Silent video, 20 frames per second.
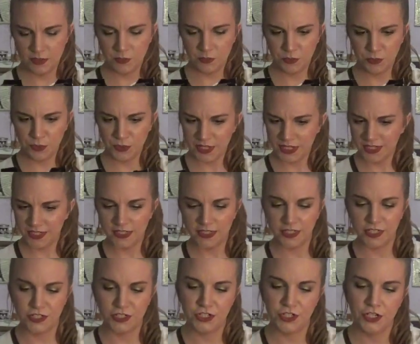
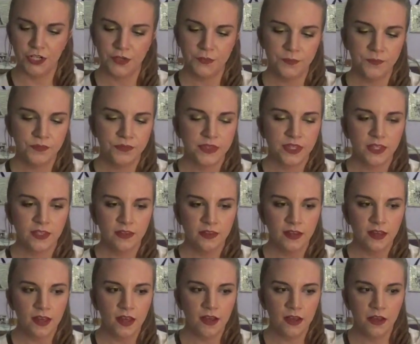Pre-Conditioner.
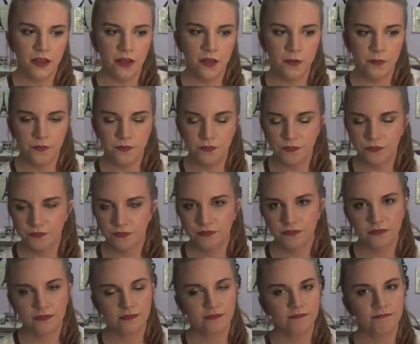
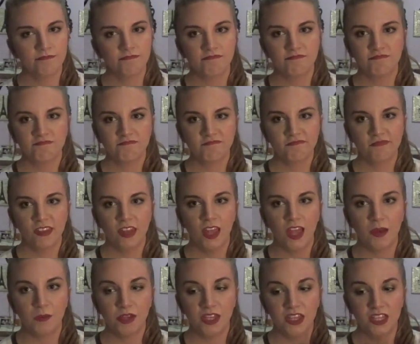
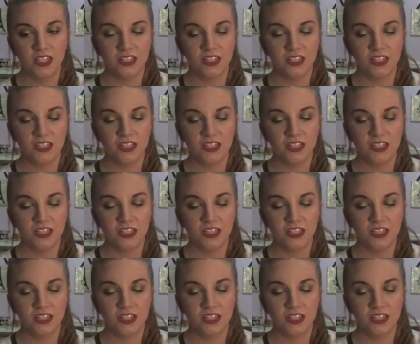I mean,